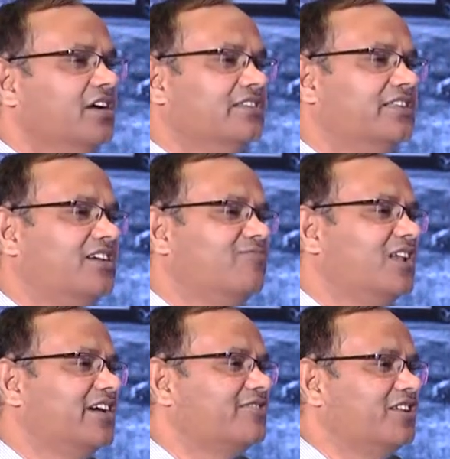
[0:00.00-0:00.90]
that
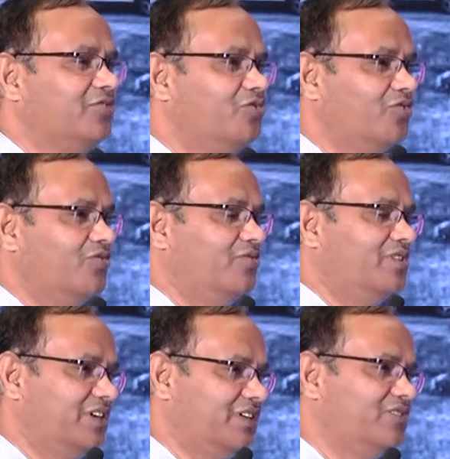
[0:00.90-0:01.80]
will actually, though
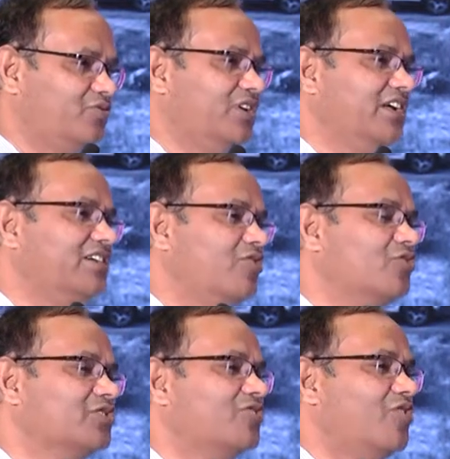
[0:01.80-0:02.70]
uh, today it
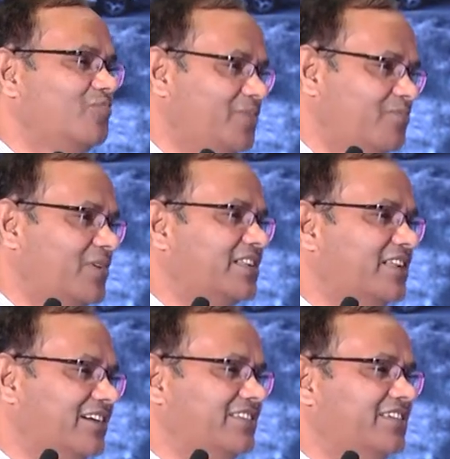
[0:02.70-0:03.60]
looks on paper
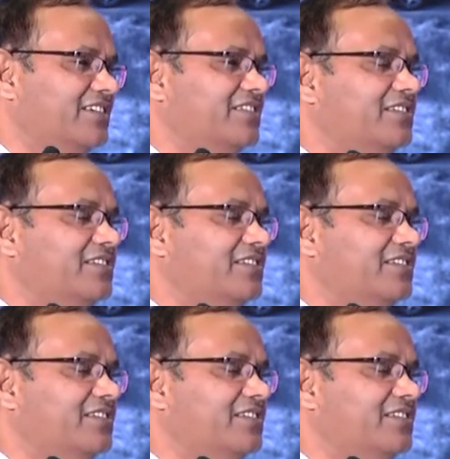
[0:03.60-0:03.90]
that the,